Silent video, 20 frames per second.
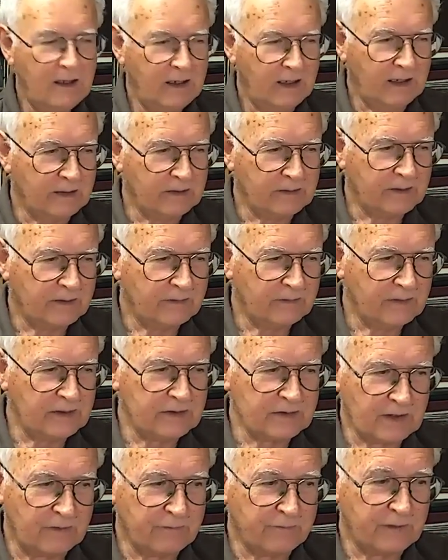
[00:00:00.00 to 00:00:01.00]
And
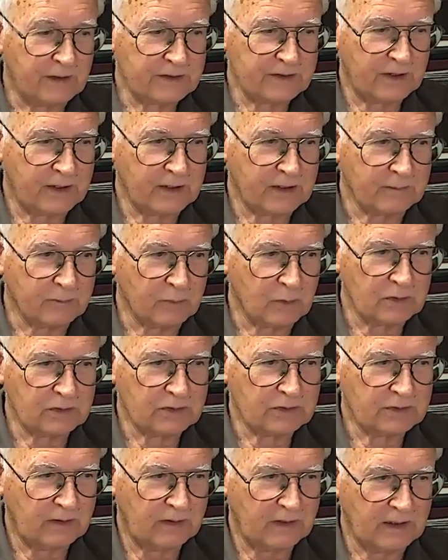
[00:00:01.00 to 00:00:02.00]
these are fascinating
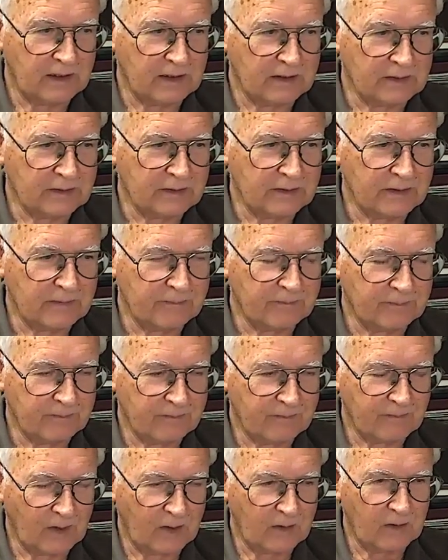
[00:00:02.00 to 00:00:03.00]
books, and
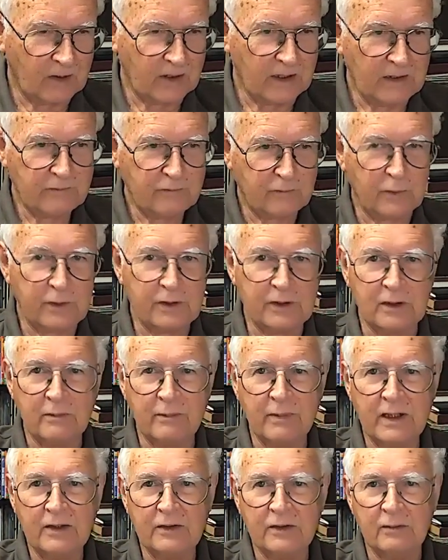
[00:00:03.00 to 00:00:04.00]
I have written
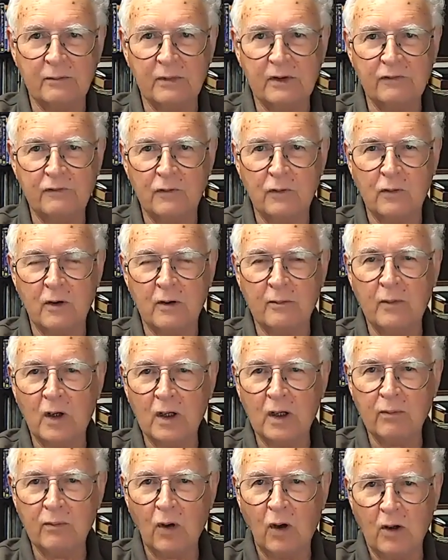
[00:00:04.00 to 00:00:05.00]
about them before on
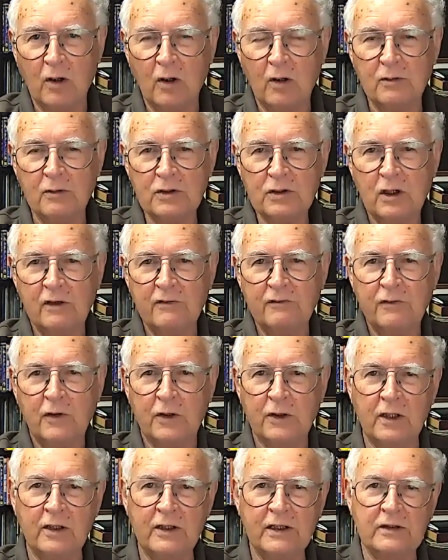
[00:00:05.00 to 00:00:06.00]
my blog. I'll try and
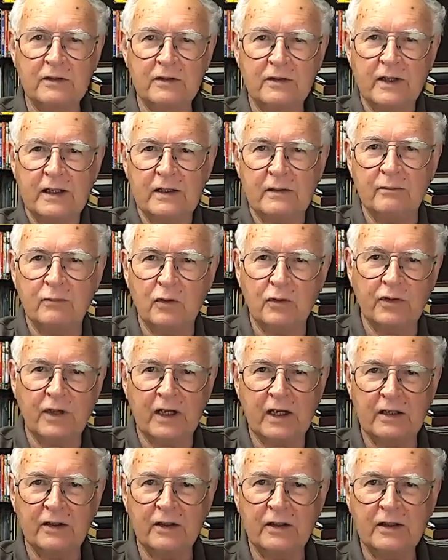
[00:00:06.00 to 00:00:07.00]
find a link to that and put that
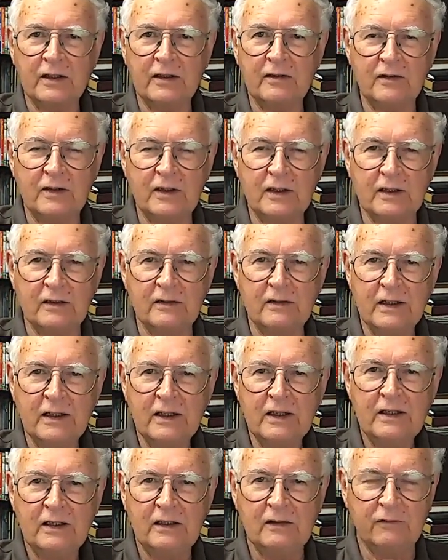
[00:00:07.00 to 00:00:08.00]
underneath here.
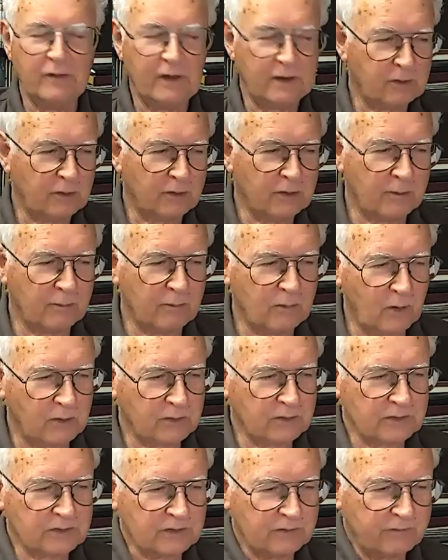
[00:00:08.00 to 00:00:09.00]
In fact, on the blog,
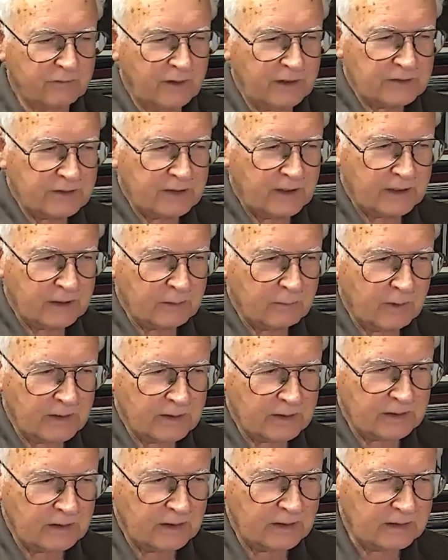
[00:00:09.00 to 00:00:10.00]
there's a fascinating one.
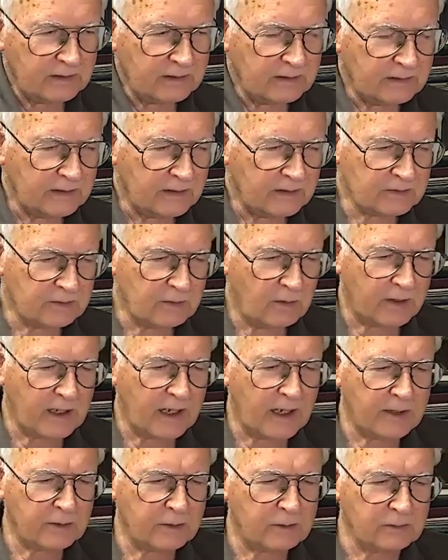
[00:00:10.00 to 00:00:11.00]
He's got
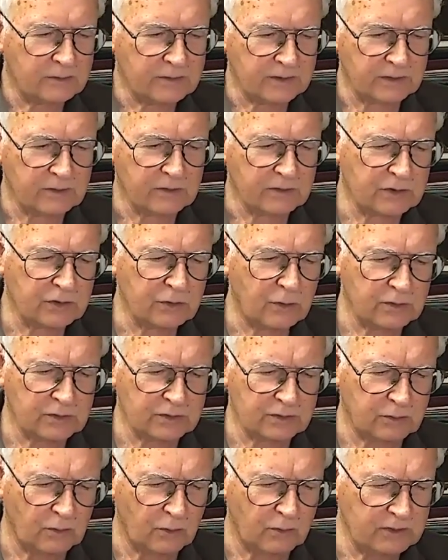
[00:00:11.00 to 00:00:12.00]
articles and the short
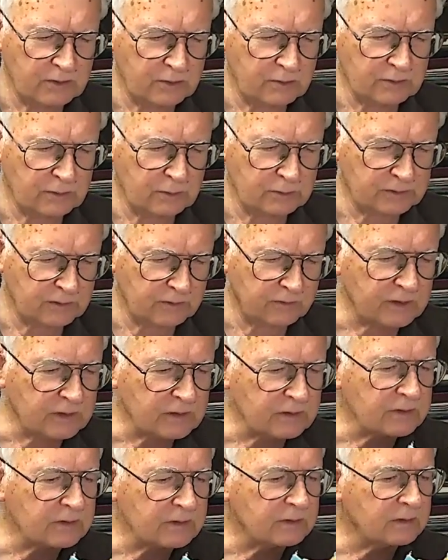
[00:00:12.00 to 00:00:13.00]
stories, all sorts of
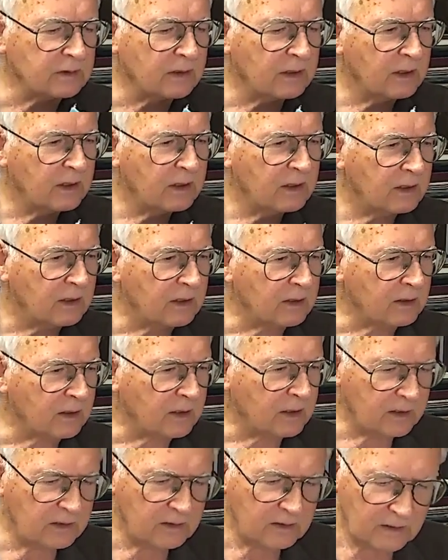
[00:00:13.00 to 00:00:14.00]
things in
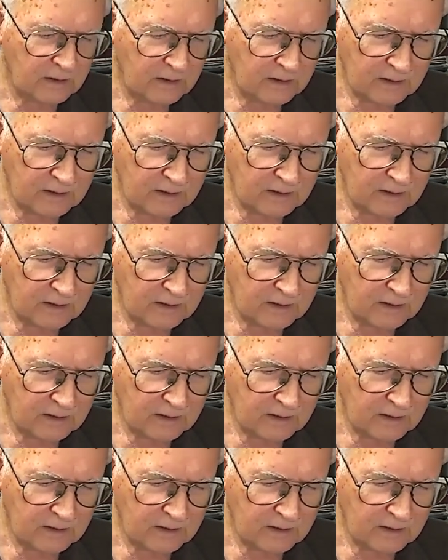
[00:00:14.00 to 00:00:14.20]
here.